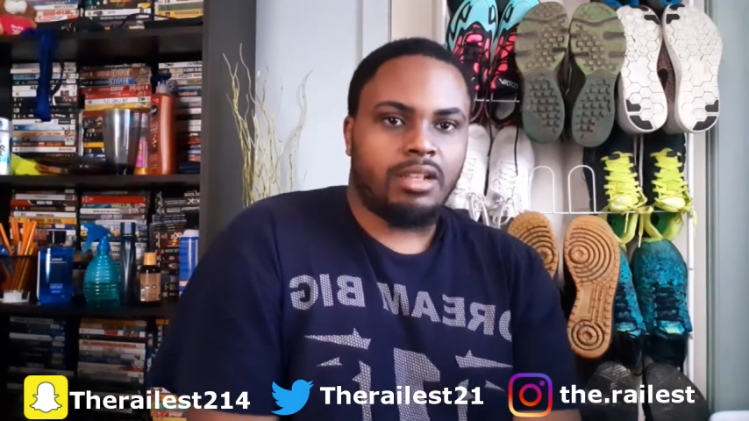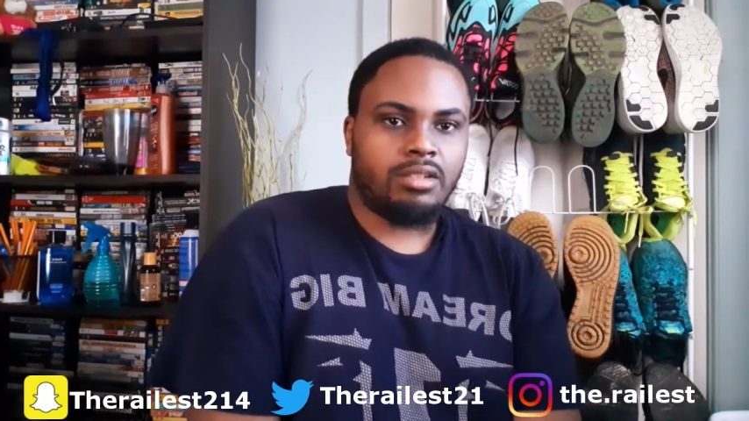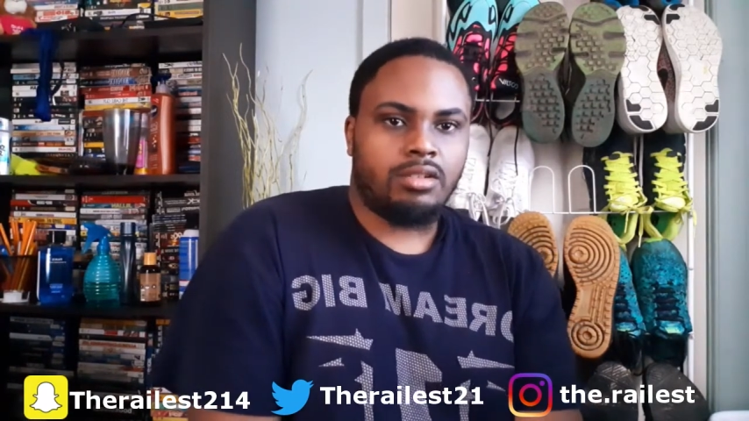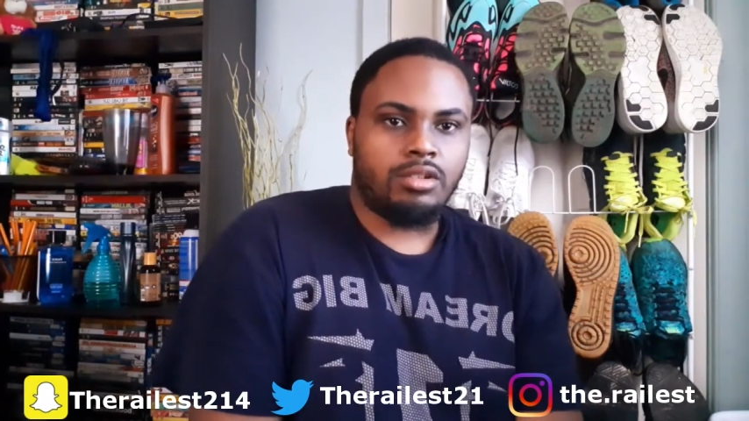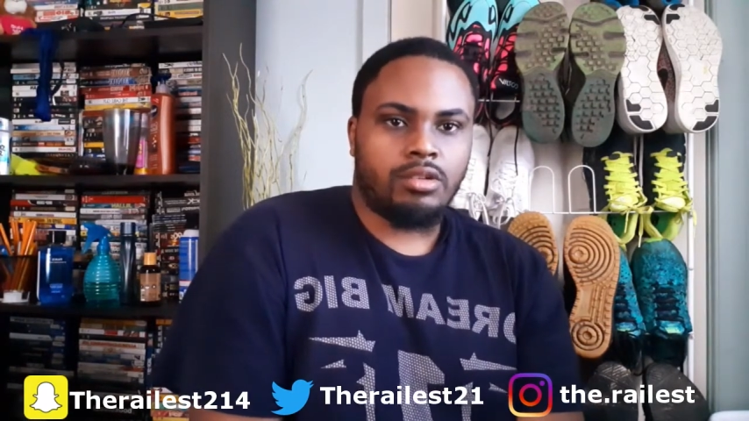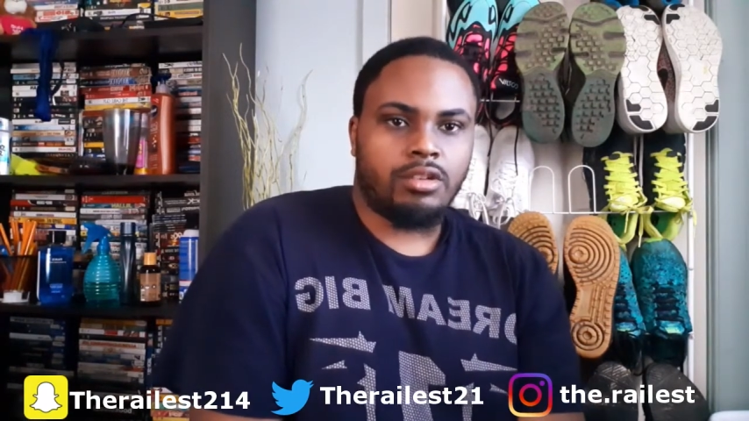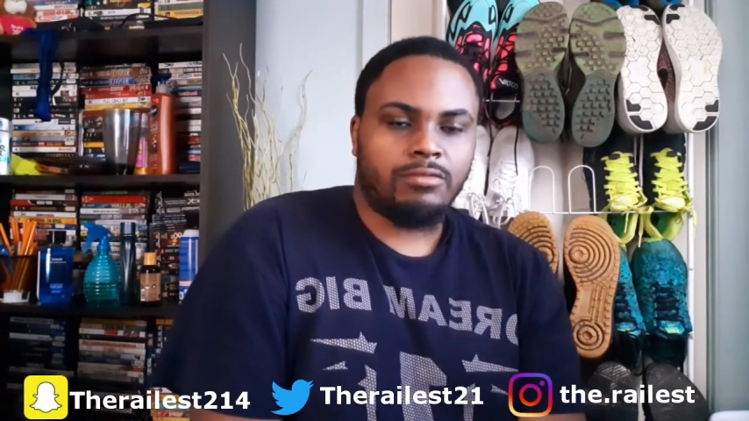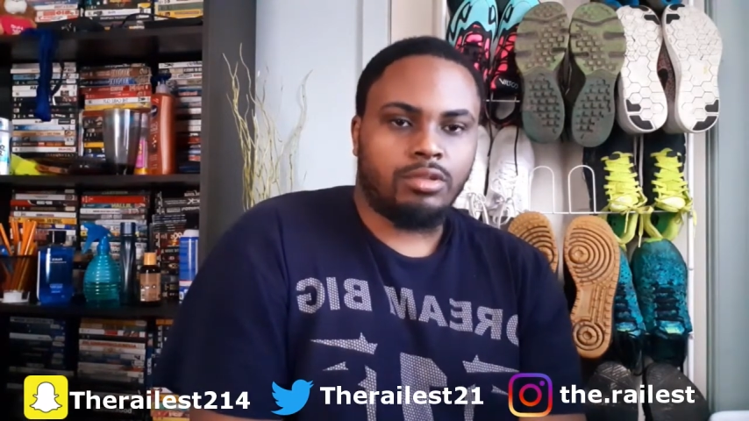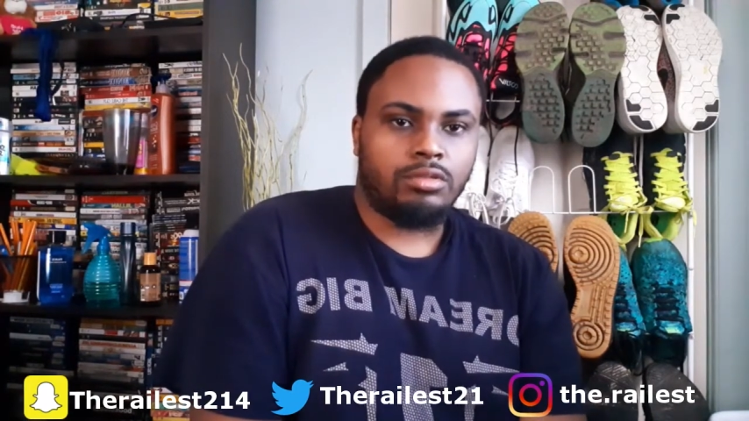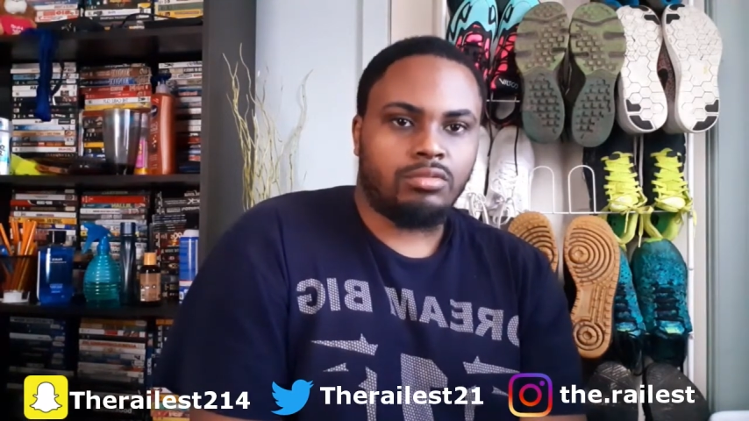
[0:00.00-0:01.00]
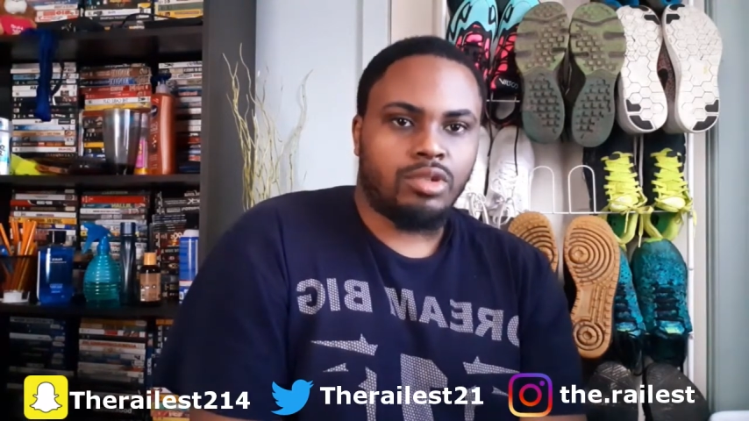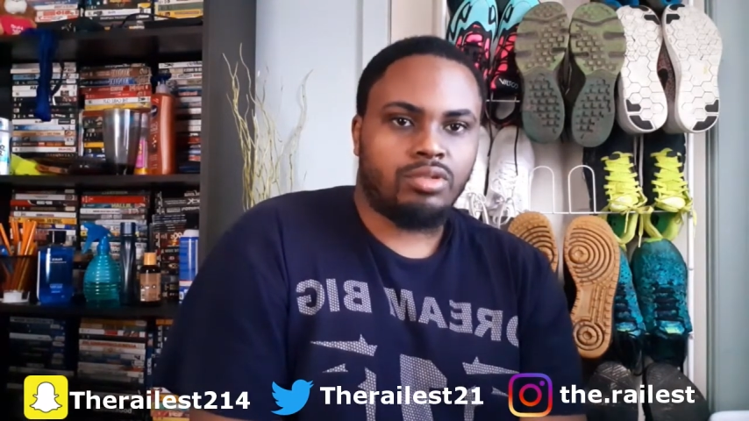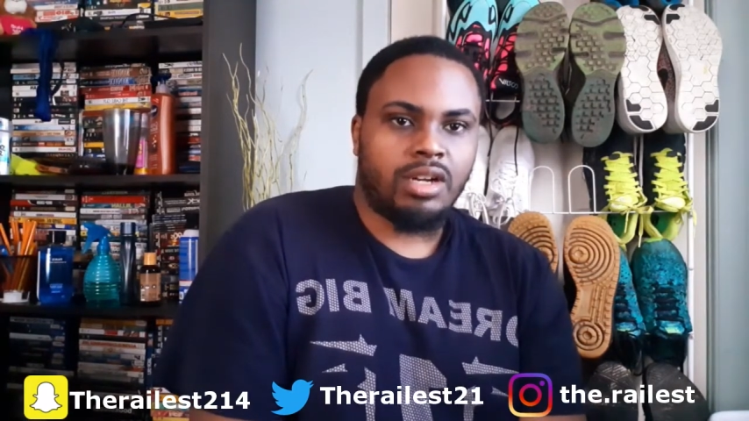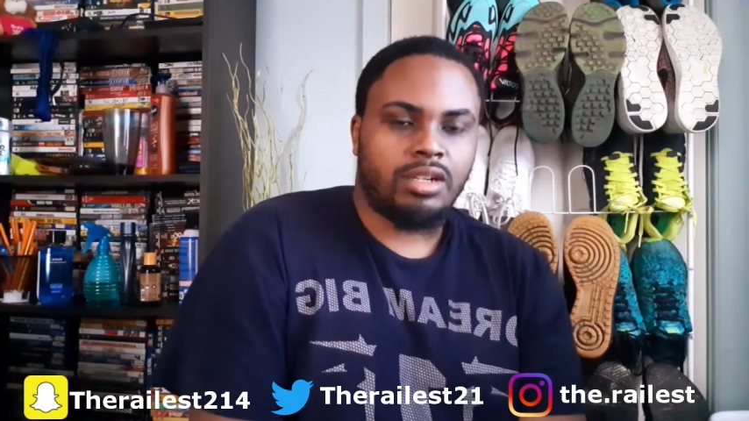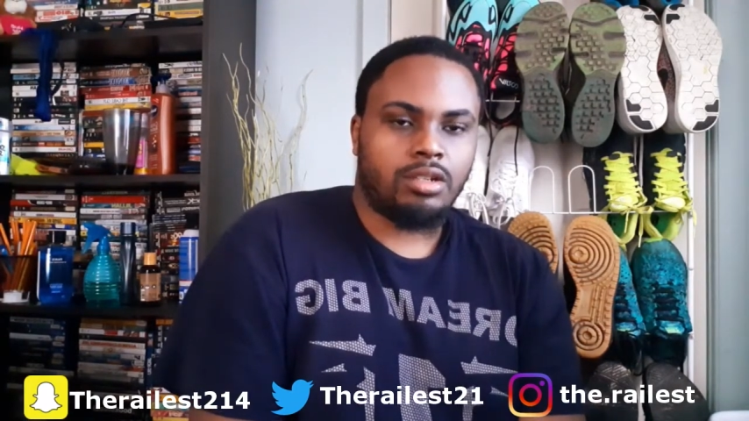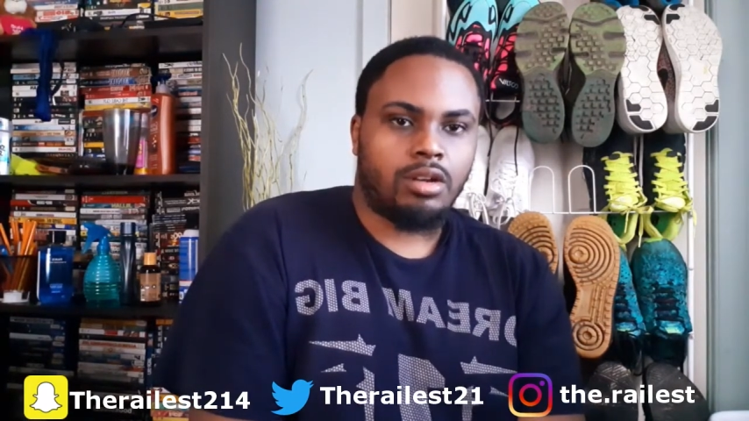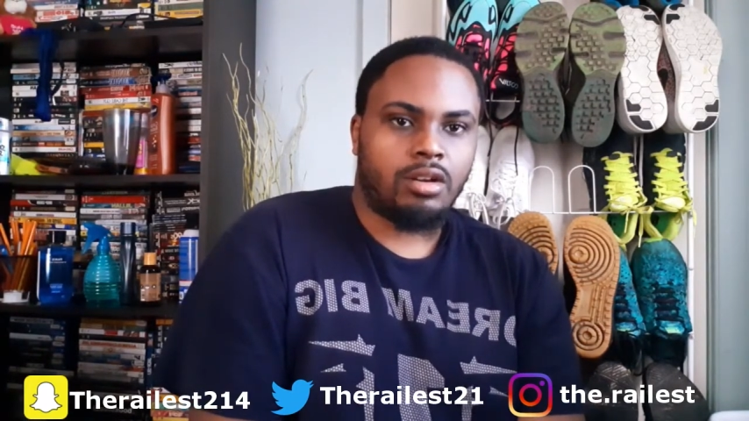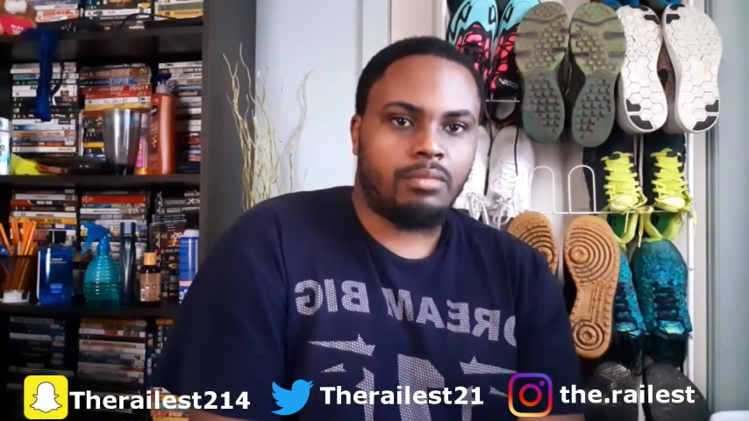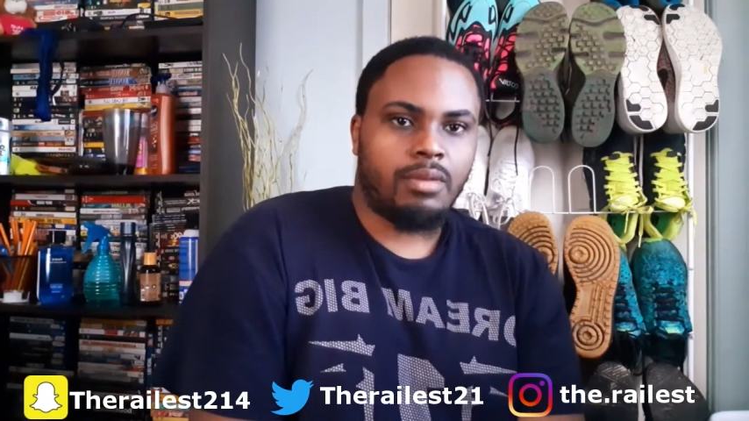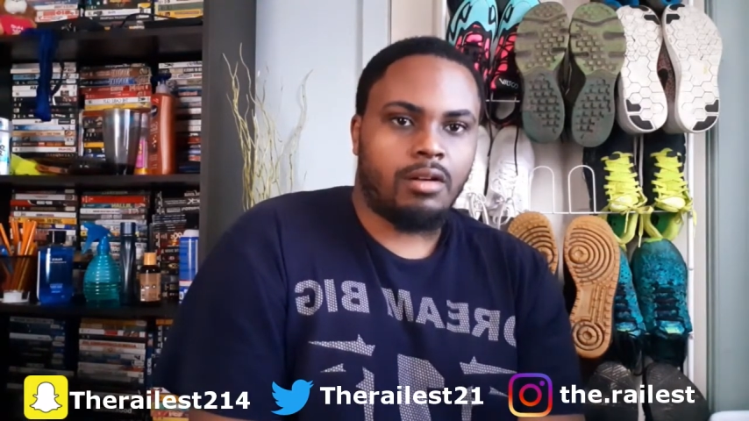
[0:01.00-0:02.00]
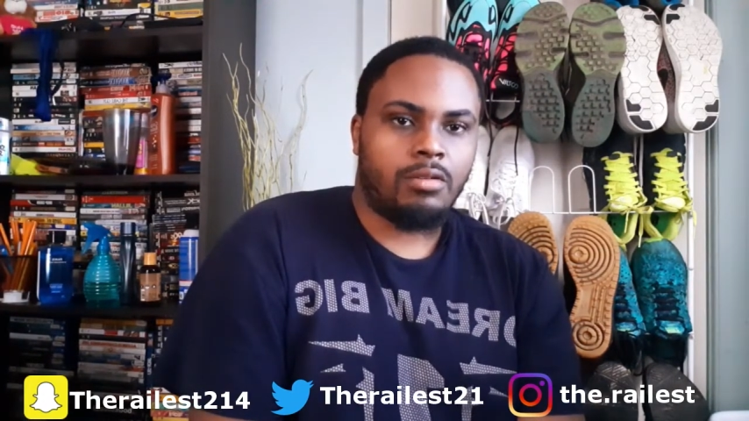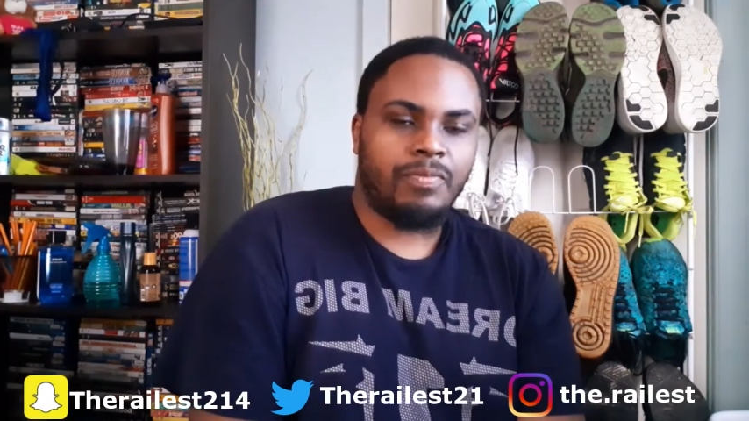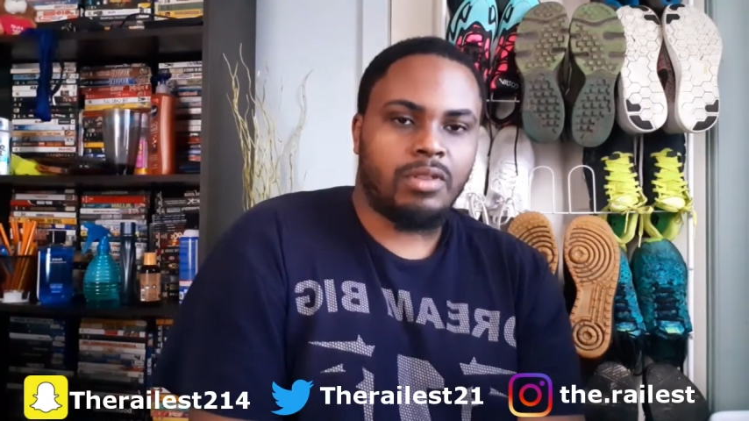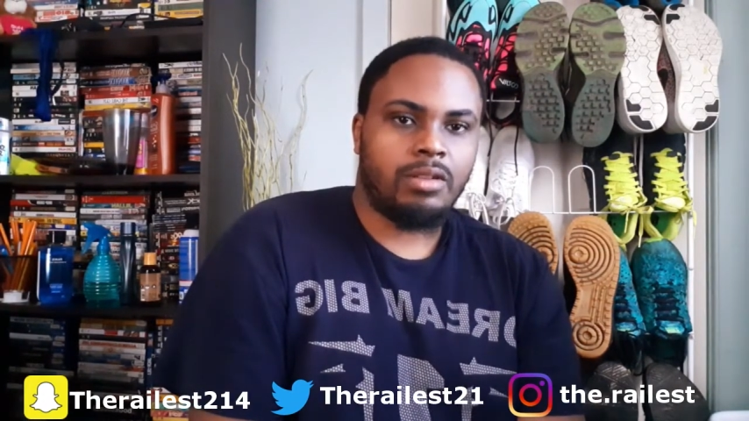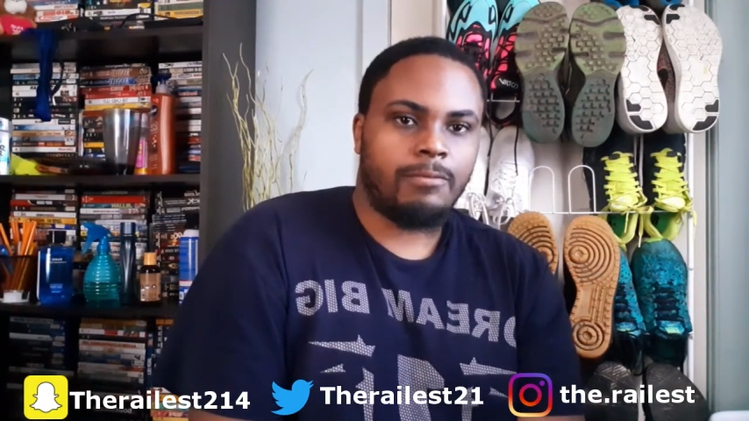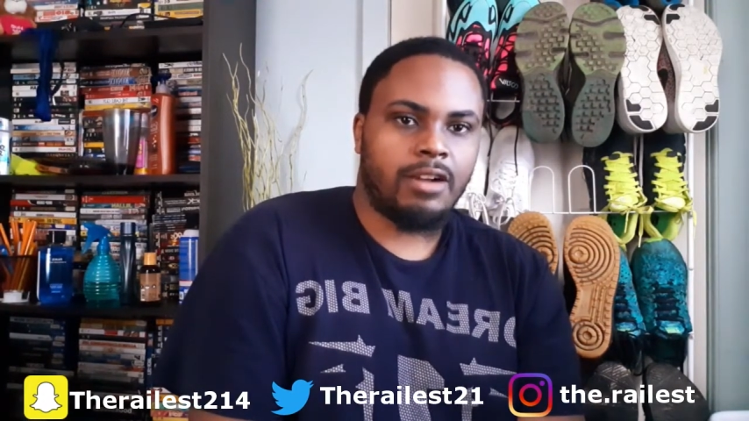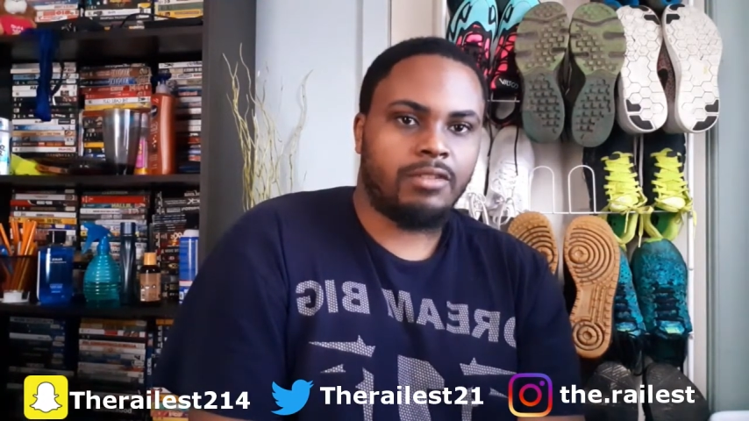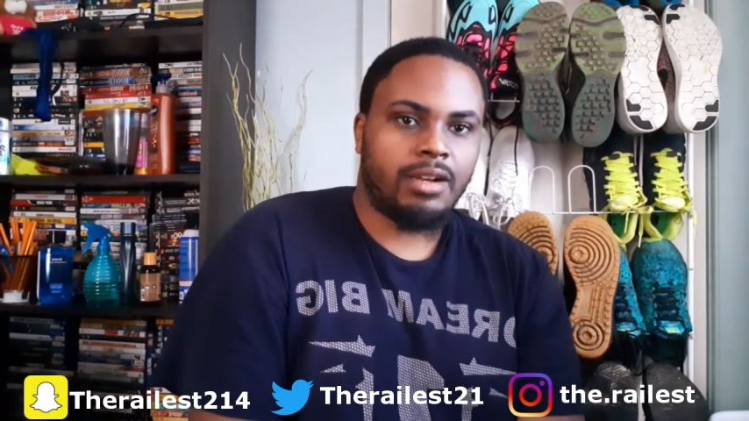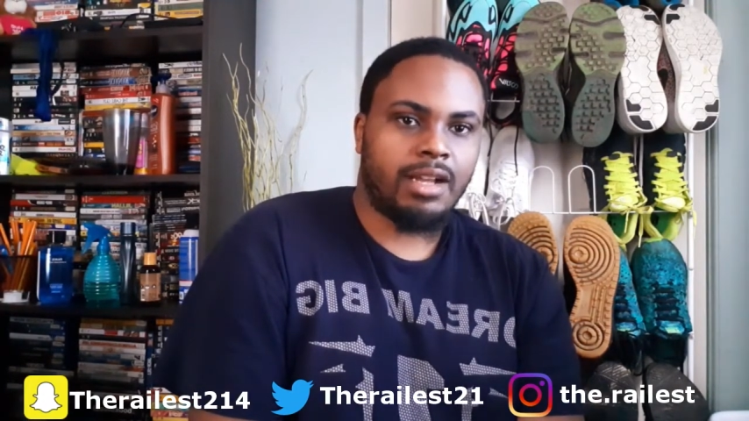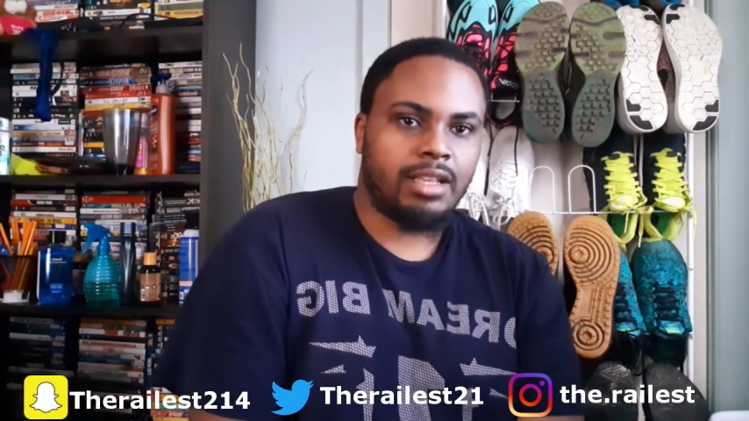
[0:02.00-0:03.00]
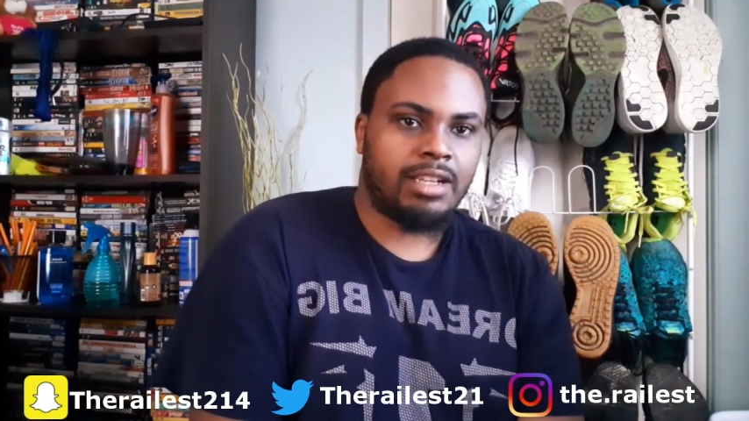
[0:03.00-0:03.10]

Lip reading: to the jury room trying to talk about whether or not the